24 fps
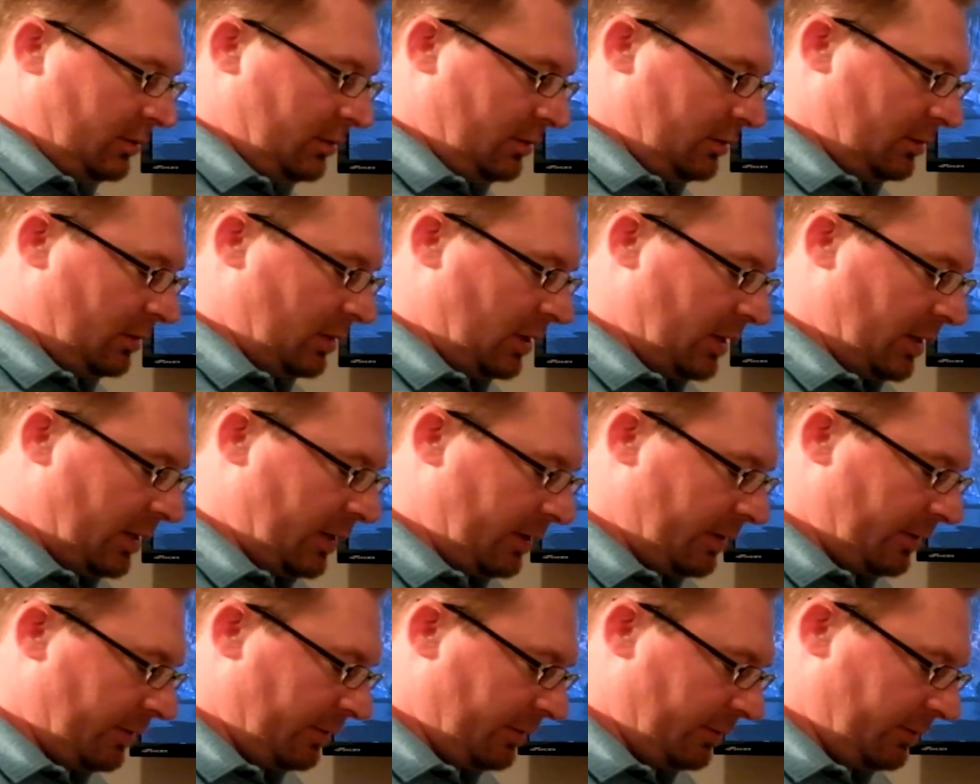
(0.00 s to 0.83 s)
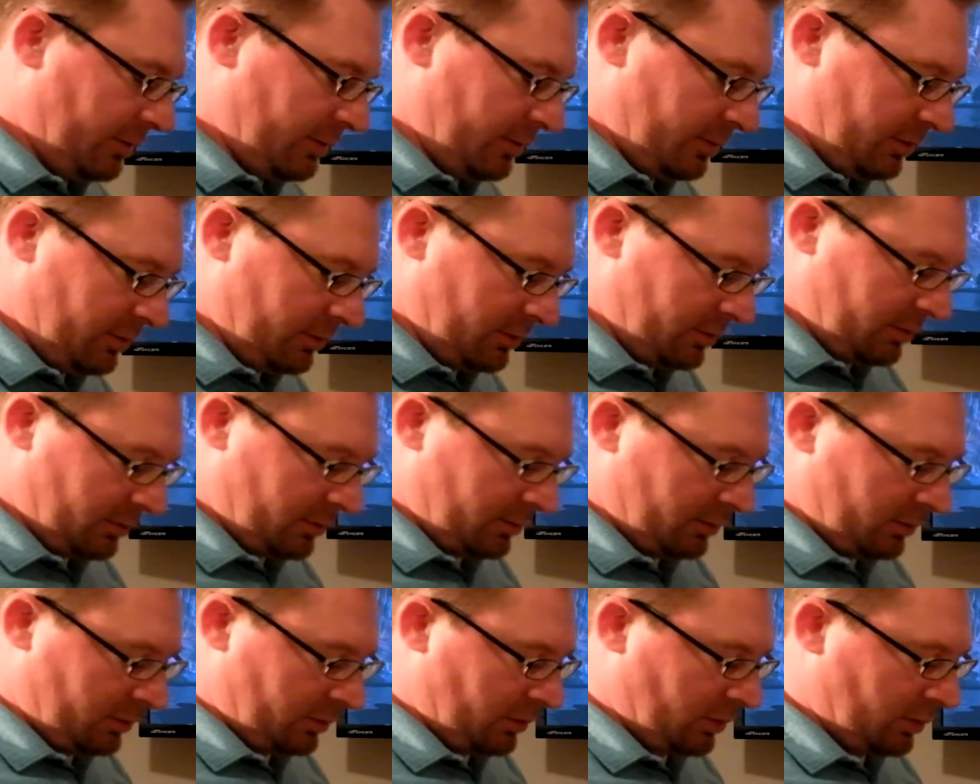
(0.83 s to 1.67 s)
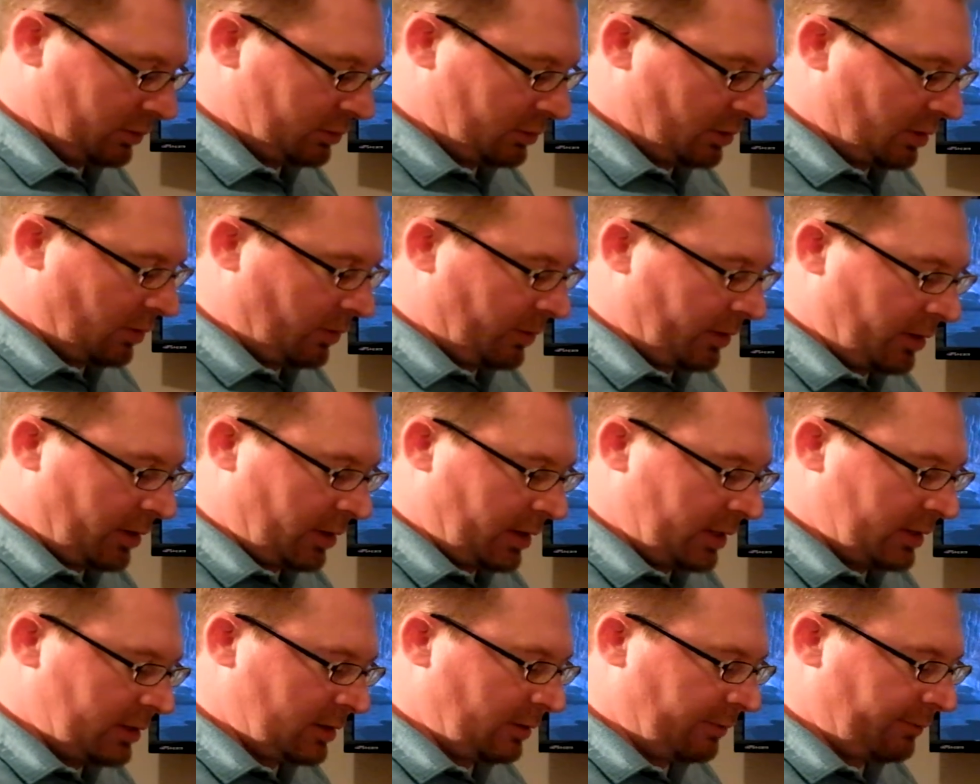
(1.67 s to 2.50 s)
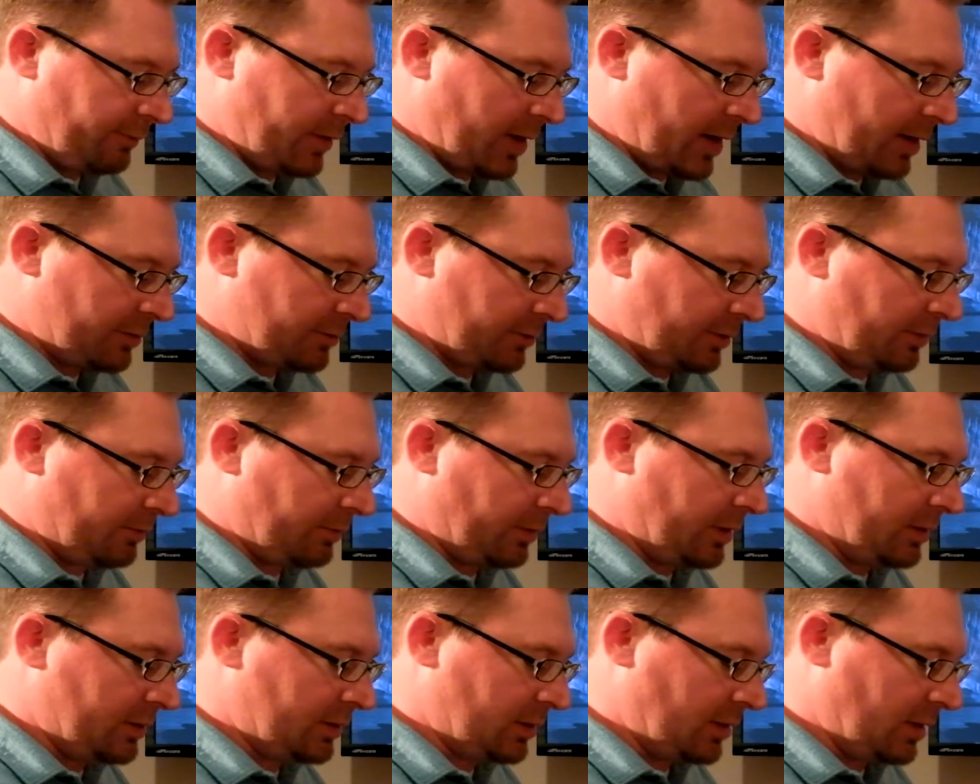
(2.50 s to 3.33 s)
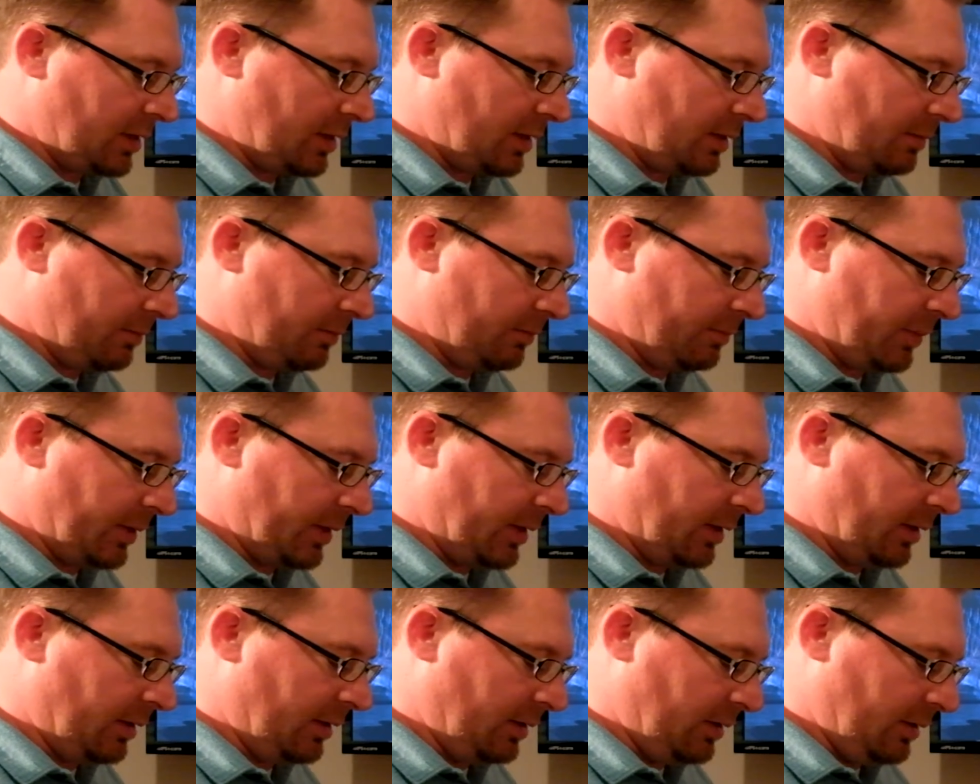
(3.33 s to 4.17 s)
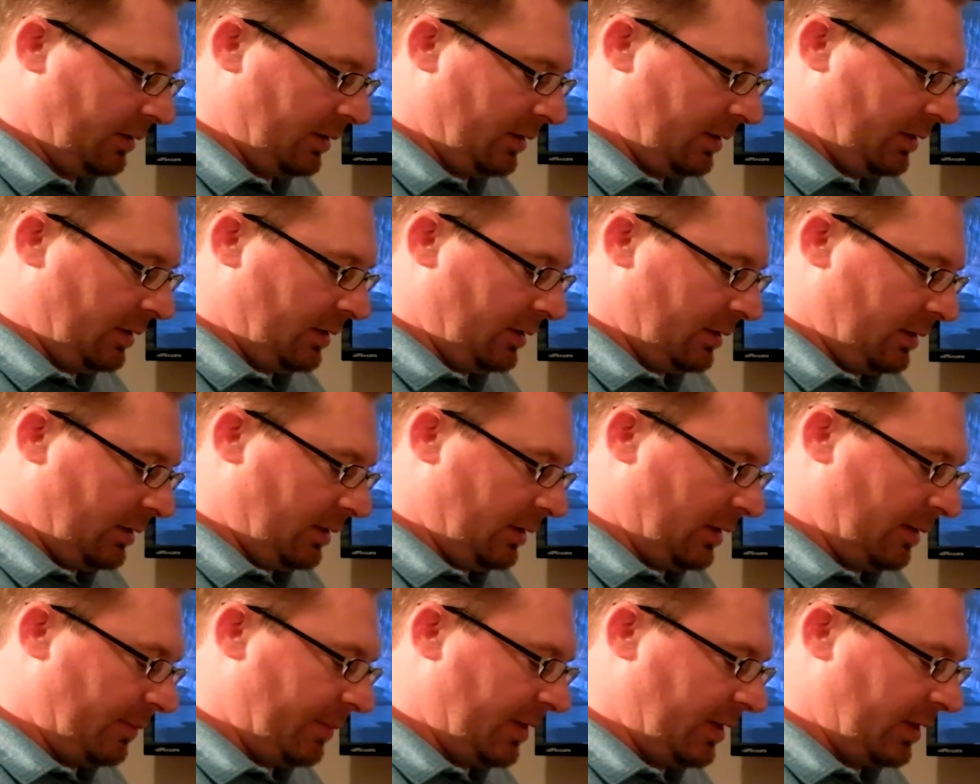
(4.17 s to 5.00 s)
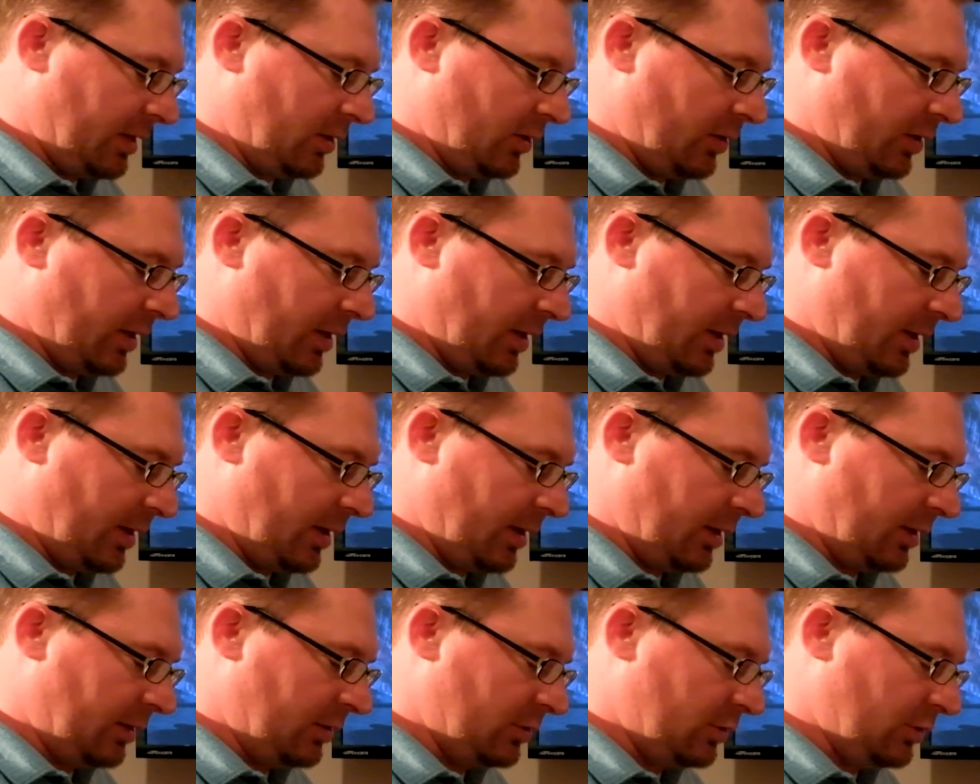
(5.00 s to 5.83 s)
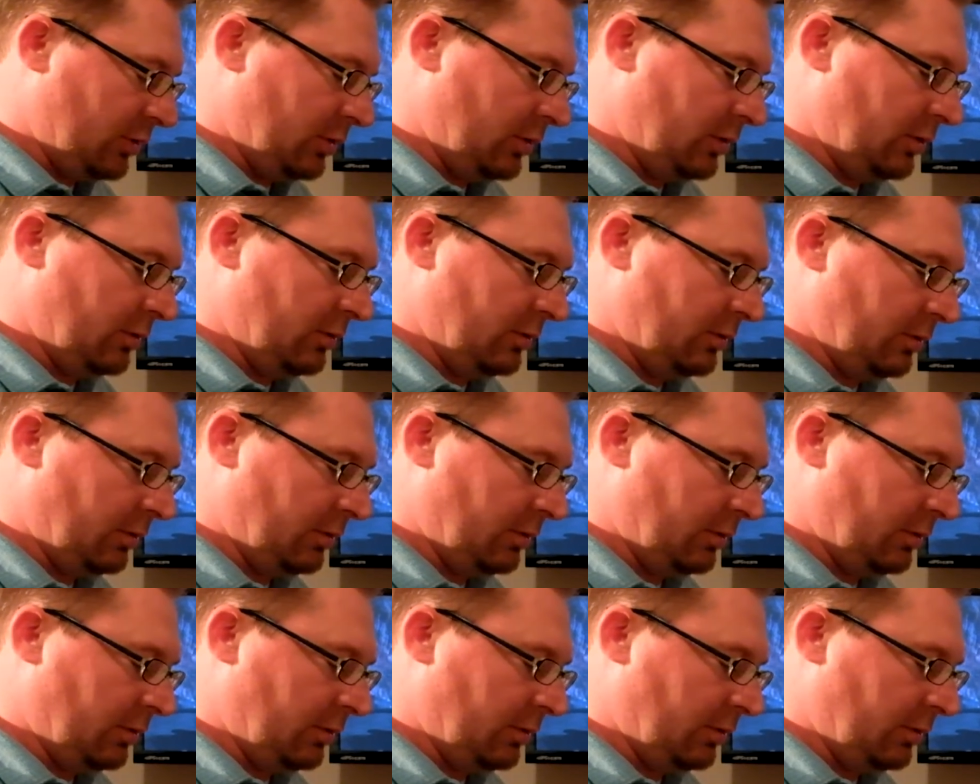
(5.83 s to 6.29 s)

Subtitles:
Now, you saw we already did a factory reset, but I'm going to go ahead and do